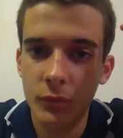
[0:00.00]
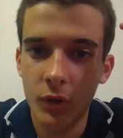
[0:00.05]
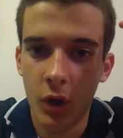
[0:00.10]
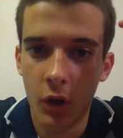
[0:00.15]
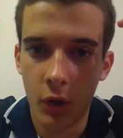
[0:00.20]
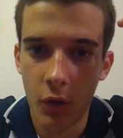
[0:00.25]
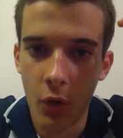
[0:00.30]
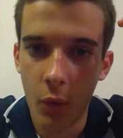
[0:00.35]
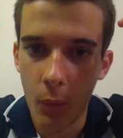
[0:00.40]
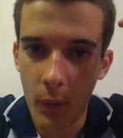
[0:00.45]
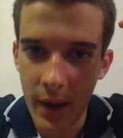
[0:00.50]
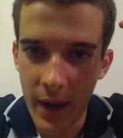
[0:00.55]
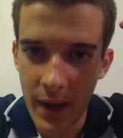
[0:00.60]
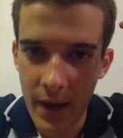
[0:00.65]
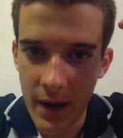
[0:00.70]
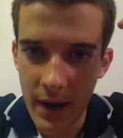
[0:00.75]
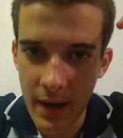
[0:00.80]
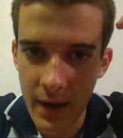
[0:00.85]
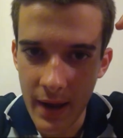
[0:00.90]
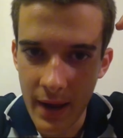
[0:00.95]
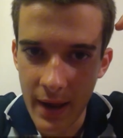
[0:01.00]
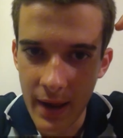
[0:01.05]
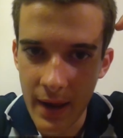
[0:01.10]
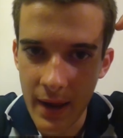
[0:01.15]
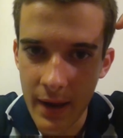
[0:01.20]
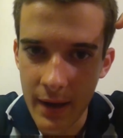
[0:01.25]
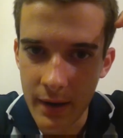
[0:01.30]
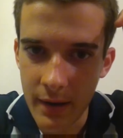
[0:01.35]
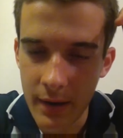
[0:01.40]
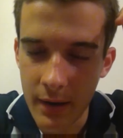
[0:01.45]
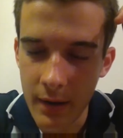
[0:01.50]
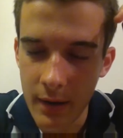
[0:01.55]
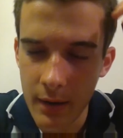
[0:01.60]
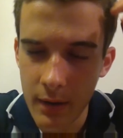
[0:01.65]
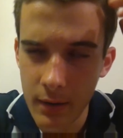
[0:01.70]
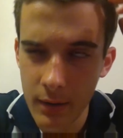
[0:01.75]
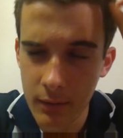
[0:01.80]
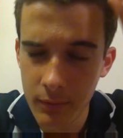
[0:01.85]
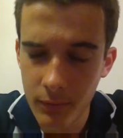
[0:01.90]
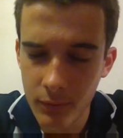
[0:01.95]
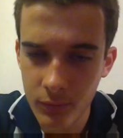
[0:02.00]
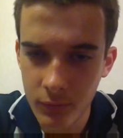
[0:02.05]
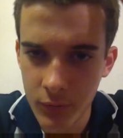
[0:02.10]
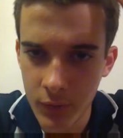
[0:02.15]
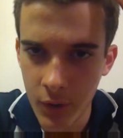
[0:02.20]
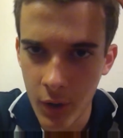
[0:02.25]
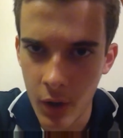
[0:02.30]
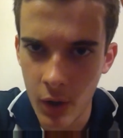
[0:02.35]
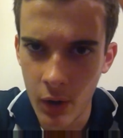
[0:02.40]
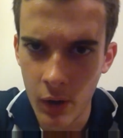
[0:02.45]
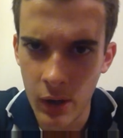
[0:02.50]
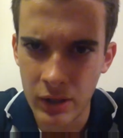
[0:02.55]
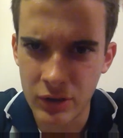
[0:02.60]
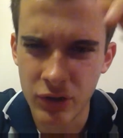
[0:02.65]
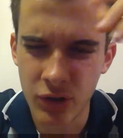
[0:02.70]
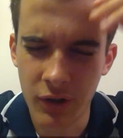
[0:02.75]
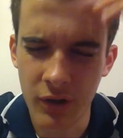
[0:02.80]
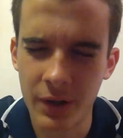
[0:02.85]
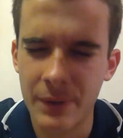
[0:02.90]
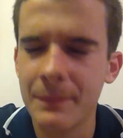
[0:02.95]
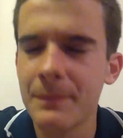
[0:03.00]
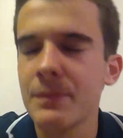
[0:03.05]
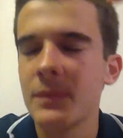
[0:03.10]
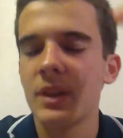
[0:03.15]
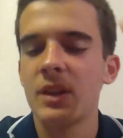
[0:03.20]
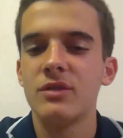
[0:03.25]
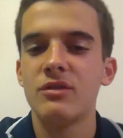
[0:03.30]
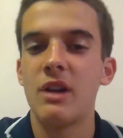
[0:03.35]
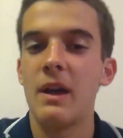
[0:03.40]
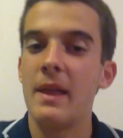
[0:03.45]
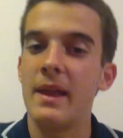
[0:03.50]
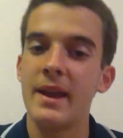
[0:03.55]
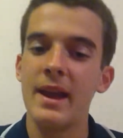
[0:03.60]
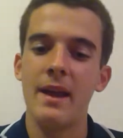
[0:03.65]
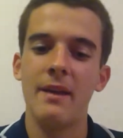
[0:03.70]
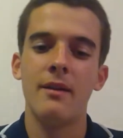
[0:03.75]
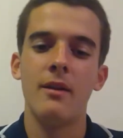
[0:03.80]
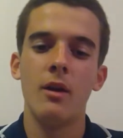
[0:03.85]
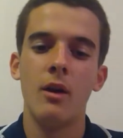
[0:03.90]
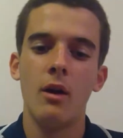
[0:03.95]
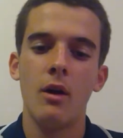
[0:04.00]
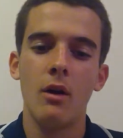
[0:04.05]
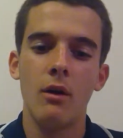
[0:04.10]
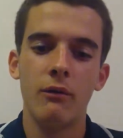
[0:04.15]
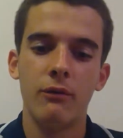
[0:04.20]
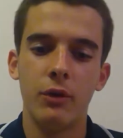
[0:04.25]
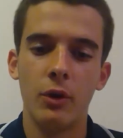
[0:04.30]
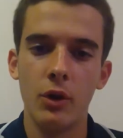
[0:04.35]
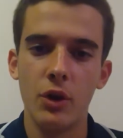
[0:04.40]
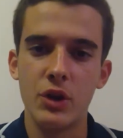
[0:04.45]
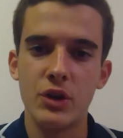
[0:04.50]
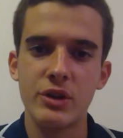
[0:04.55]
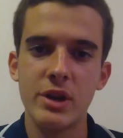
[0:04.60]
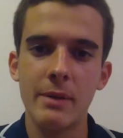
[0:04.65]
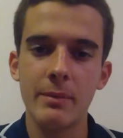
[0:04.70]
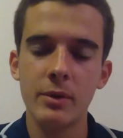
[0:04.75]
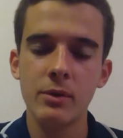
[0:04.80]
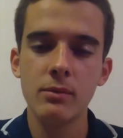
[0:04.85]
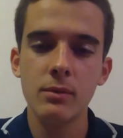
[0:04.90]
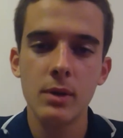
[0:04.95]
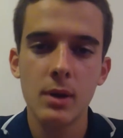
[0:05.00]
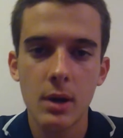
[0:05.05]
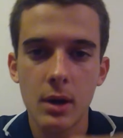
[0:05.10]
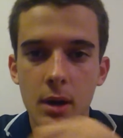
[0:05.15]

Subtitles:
on the win in the, sorry, try that again, for the treble.